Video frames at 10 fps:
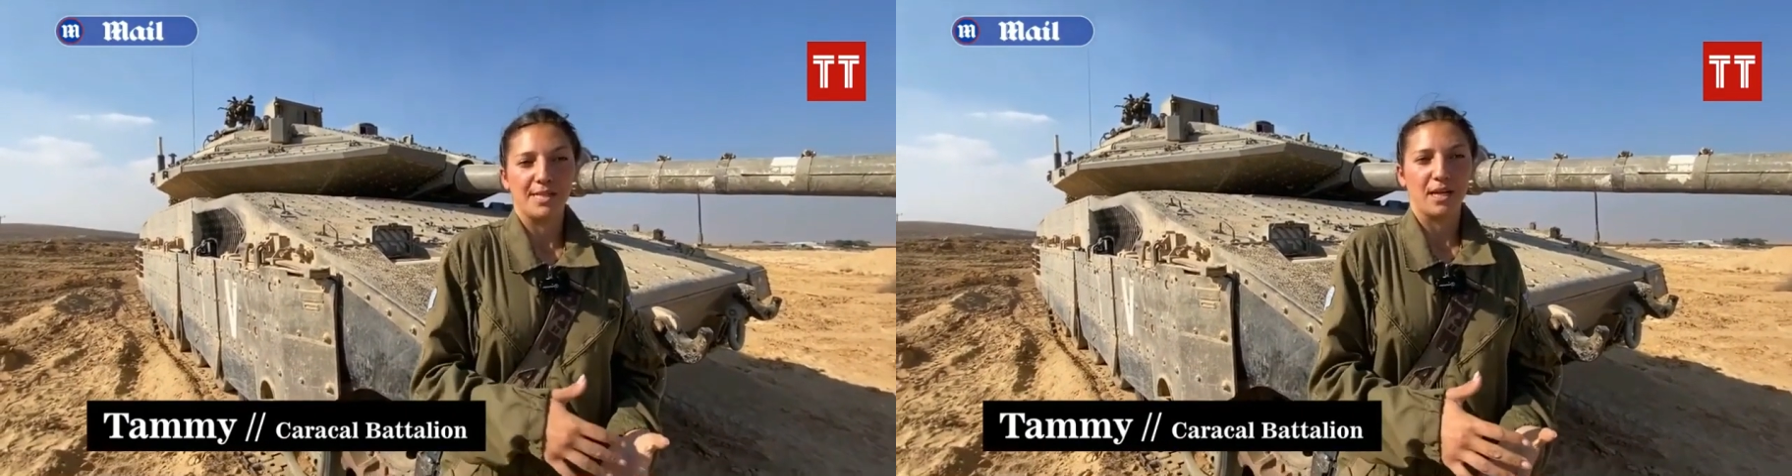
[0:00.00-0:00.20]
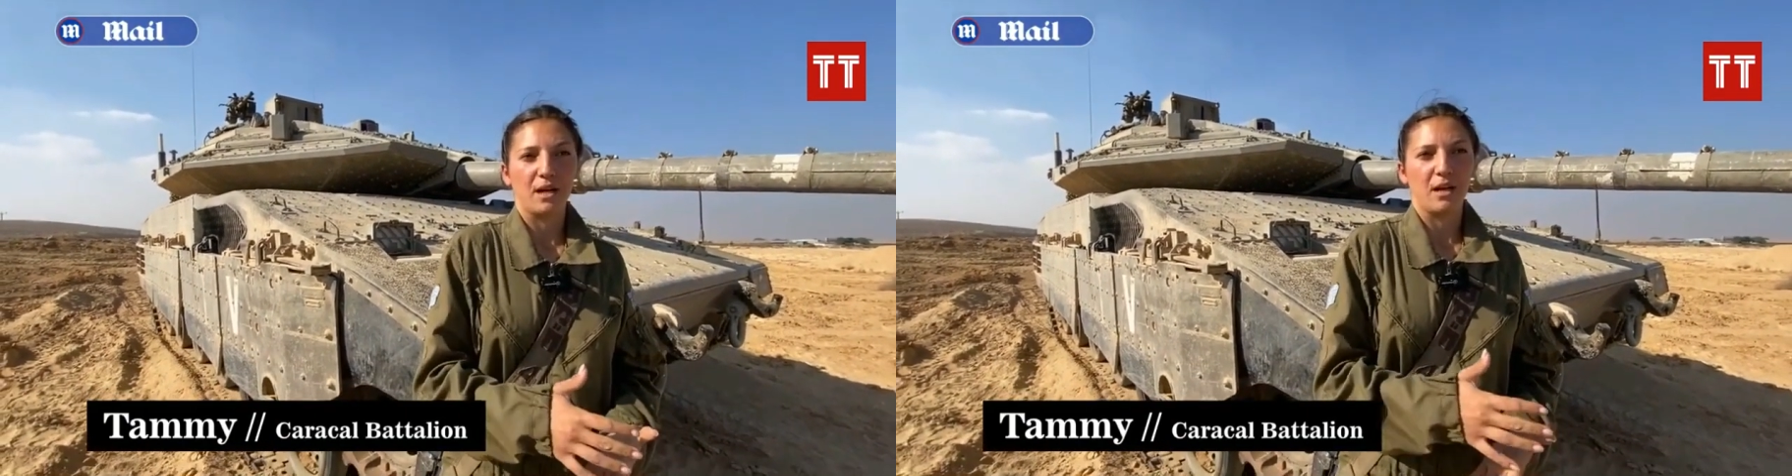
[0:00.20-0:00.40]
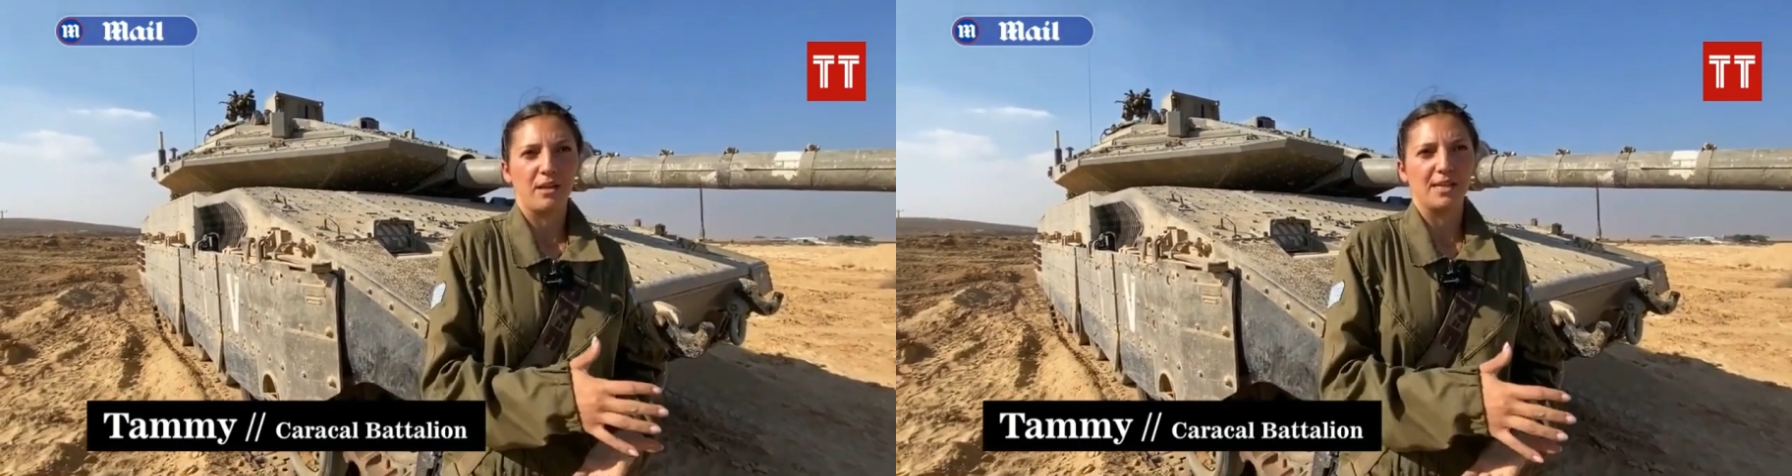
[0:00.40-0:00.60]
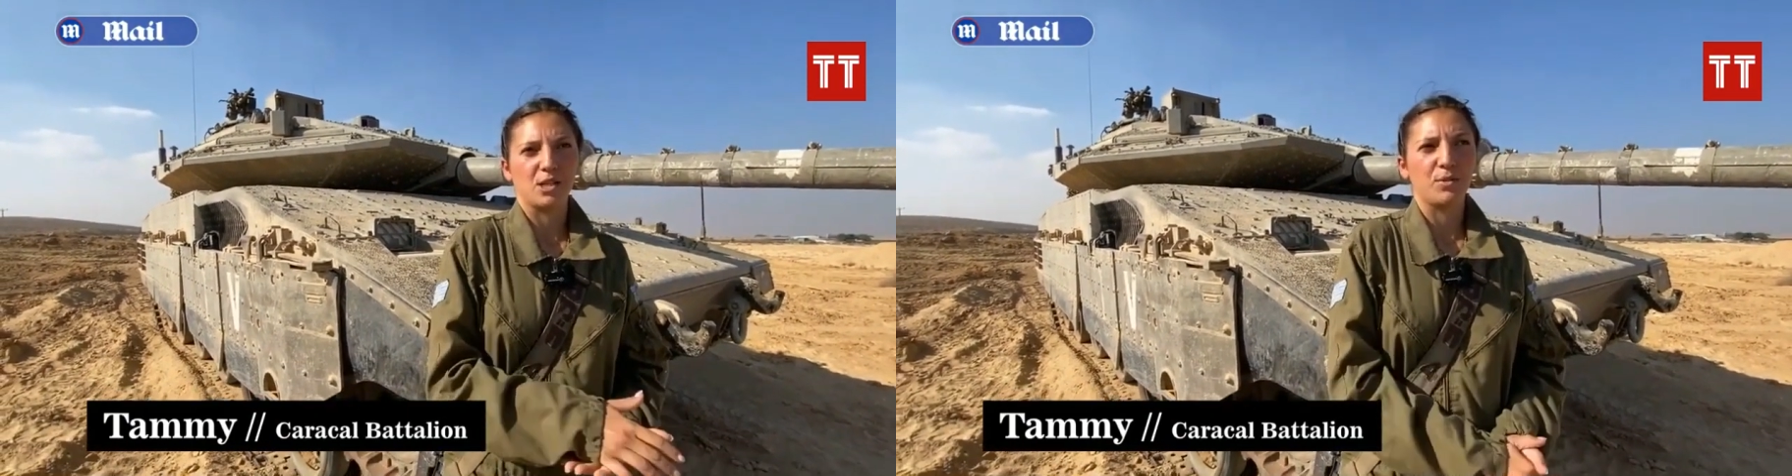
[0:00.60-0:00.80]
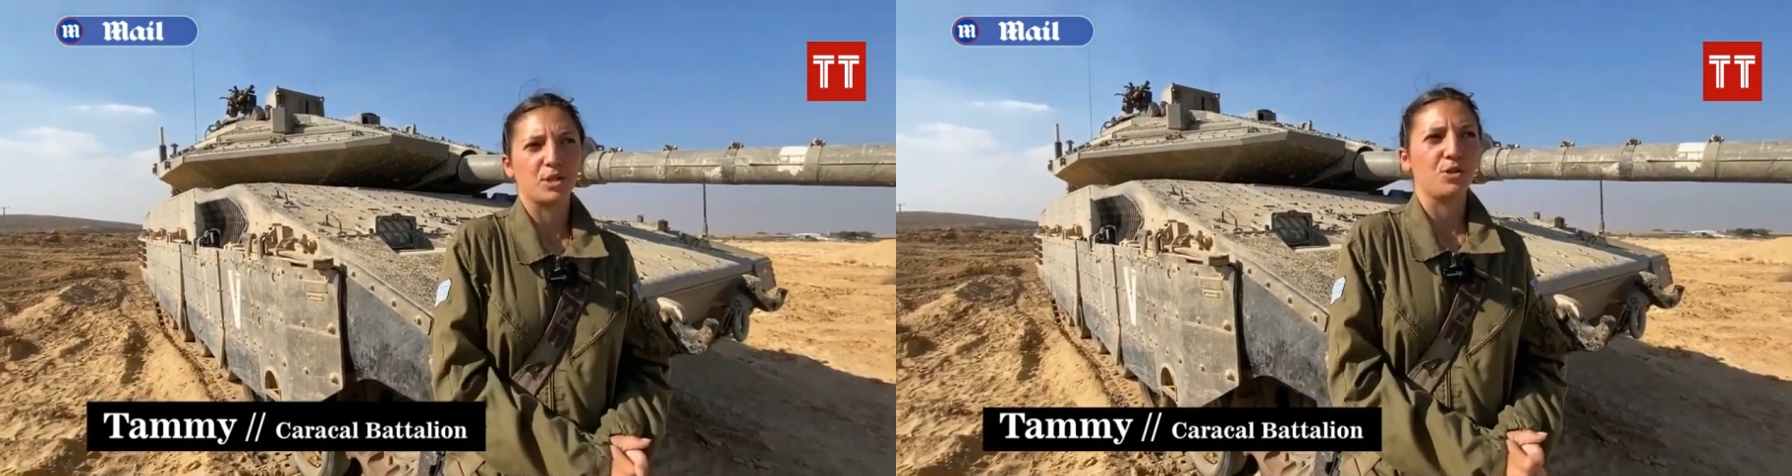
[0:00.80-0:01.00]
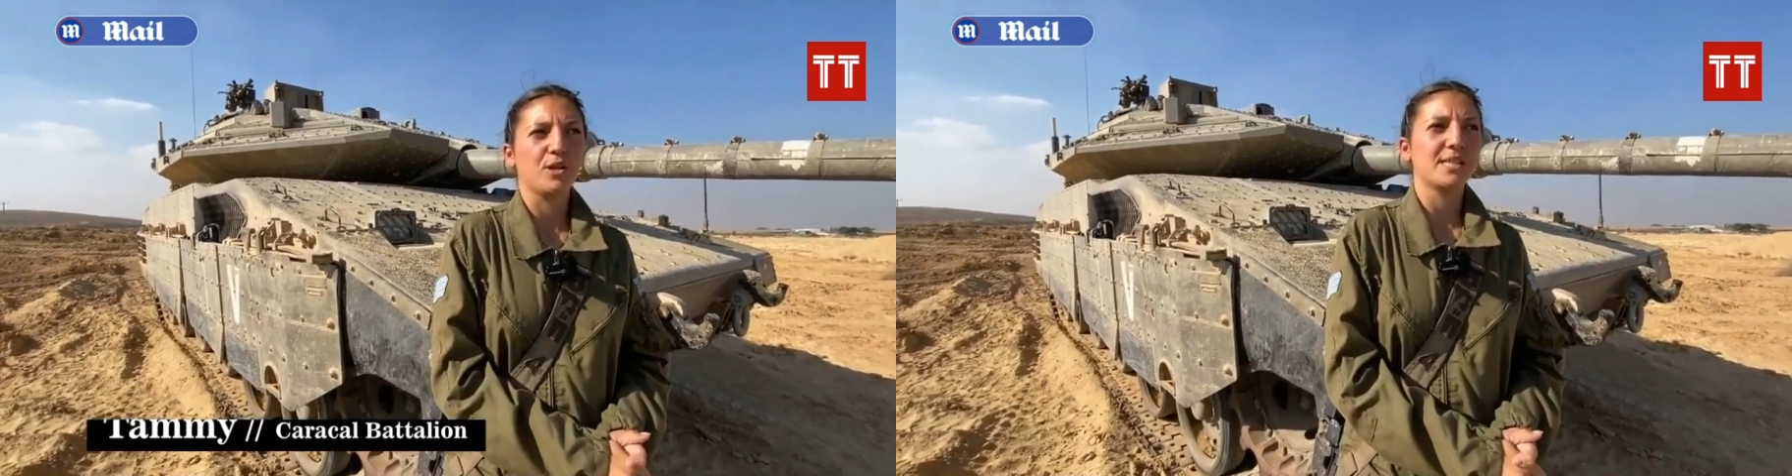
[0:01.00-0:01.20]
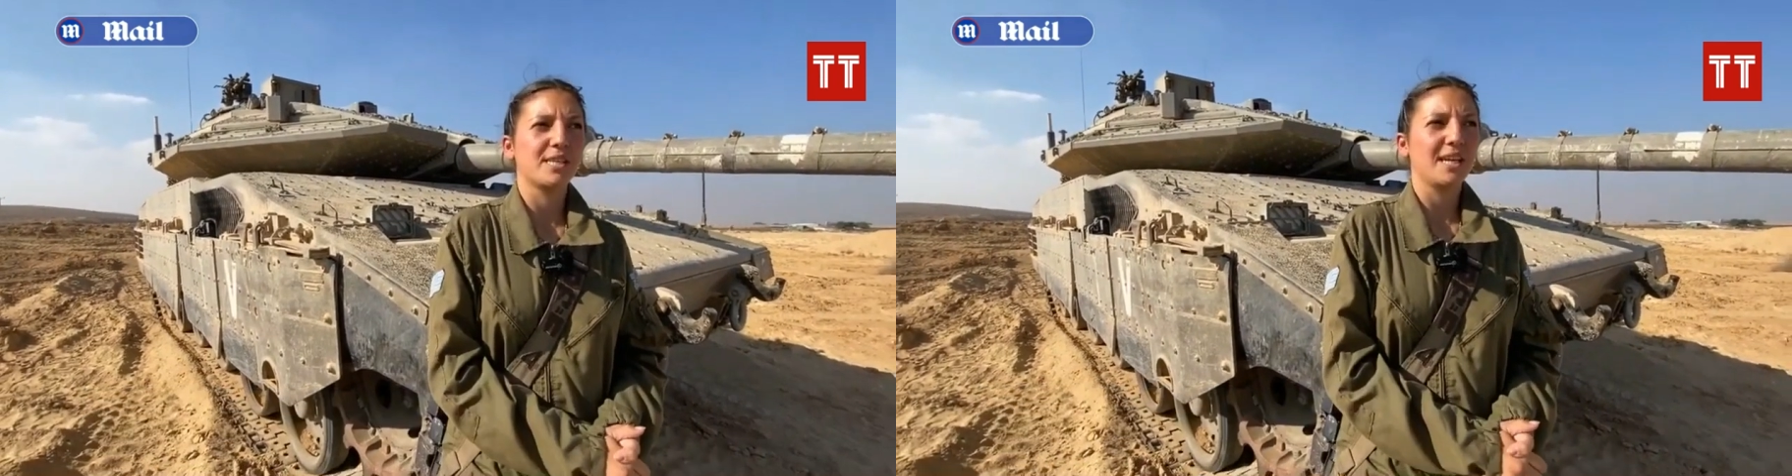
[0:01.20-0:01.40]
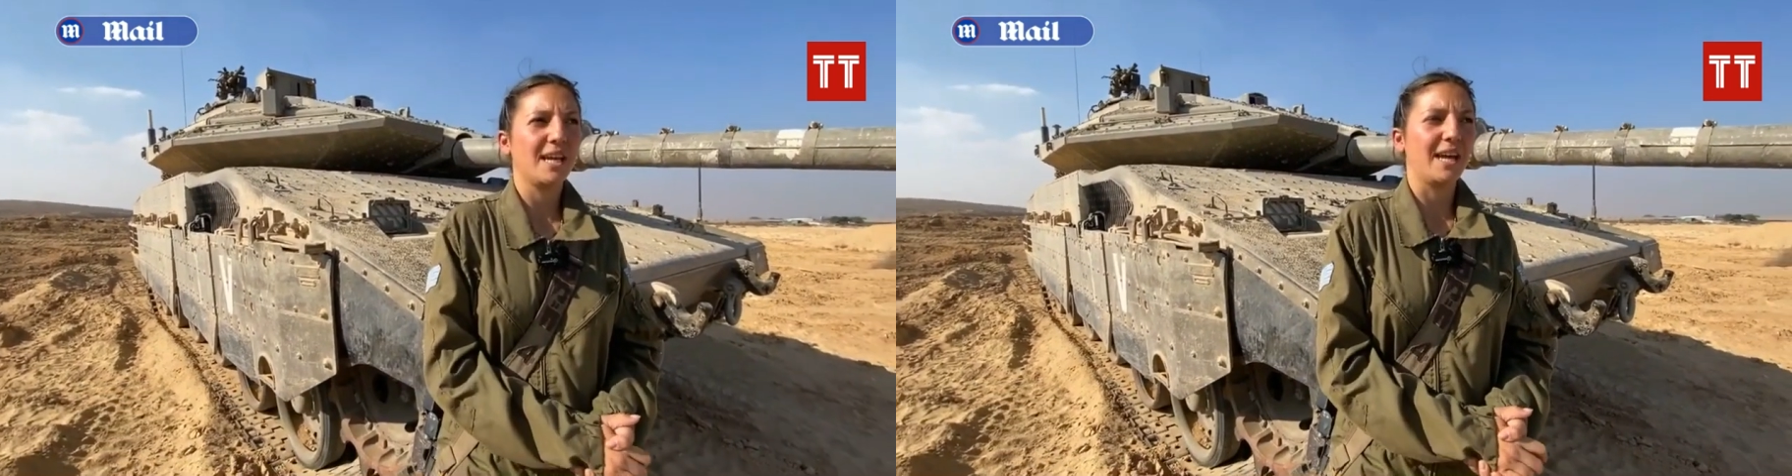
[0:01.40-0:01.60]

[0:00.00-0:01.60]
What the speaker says: take this opportunity